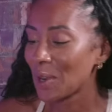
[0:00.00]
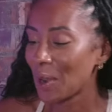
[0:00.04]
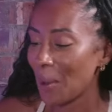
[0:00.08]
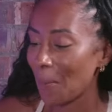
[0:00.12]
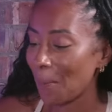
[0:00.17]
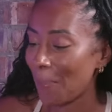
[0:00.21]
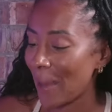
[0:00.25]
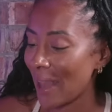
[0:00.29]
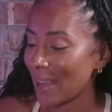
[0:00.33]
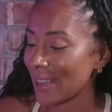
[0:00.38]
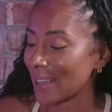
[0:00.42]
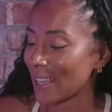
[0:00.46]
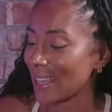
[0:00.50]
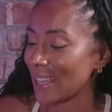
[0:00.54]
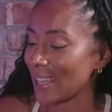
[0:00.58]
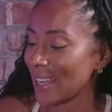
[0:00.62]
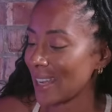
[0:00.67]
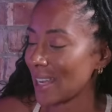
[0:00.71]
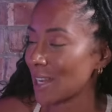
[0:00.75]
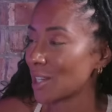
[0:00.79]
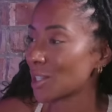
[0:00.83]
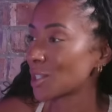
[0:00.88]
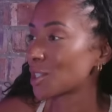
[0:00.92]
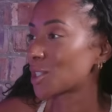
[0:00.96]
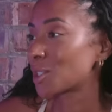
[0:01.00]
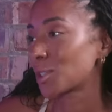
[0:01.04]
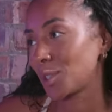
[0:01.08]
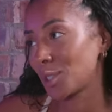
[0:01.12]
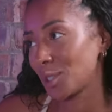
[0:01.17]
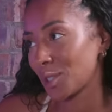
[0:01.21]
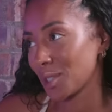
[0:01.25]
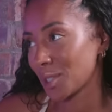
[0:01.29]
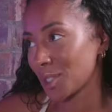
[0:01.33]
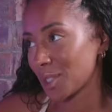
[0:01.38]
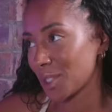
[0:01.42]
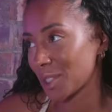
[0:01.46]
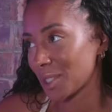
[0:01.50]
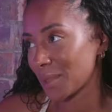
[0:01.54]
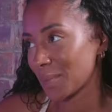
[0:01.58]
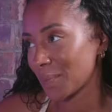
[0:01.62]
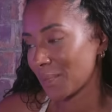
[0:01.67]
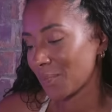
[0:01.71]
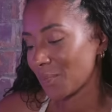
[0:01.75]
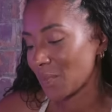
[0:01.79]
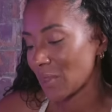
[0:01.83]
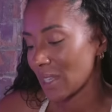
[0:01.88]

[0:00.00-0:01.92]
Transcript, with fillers: got Peggy and George.